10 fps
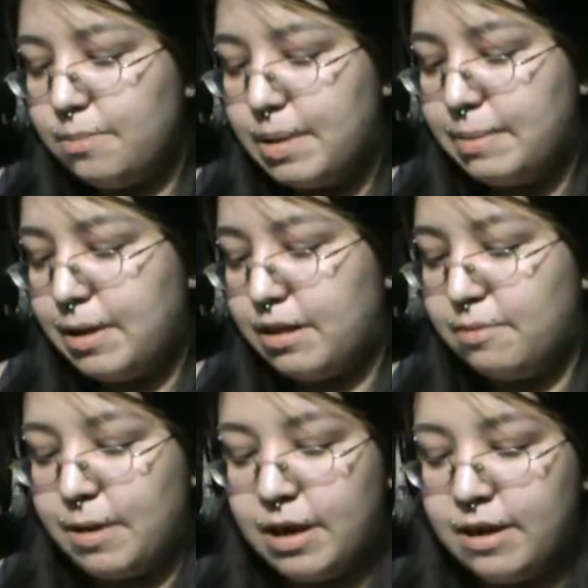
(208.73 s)
Maybe it's
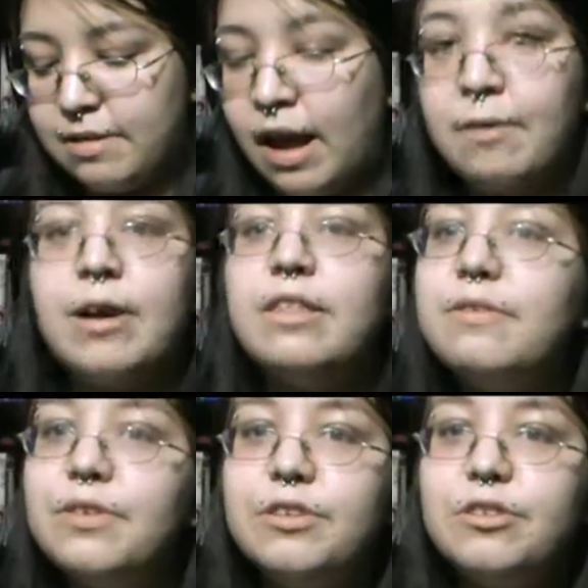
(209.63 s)
because I read the
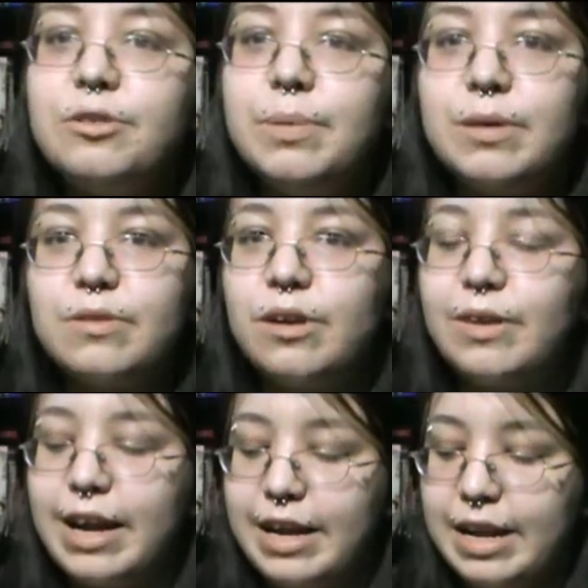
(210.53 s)
first two books
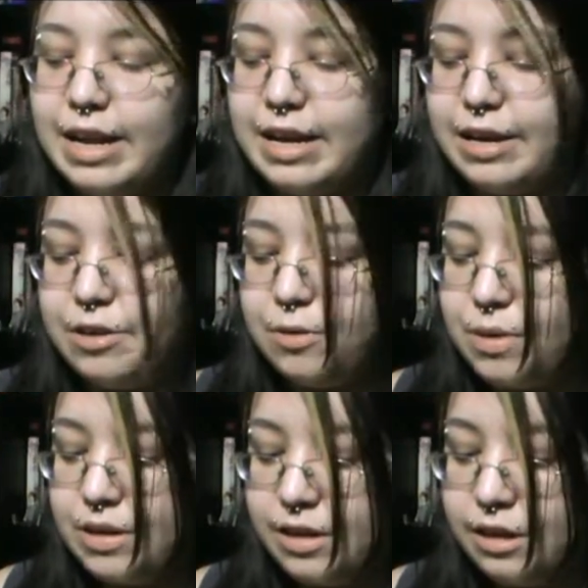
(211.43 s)
already and I know
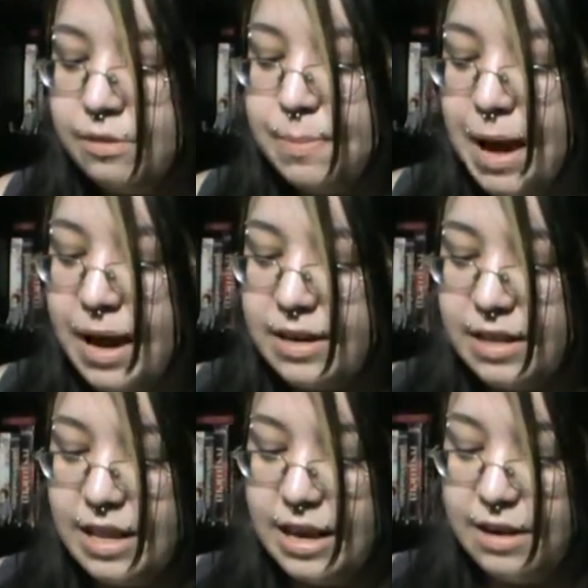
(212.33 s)
what to expect,
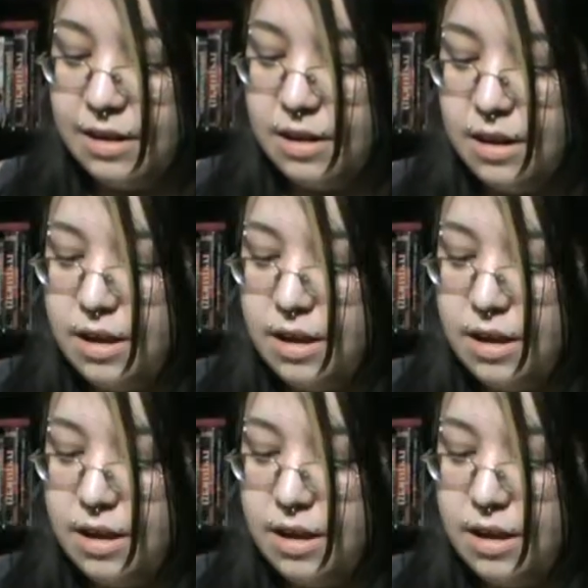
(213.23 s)
and then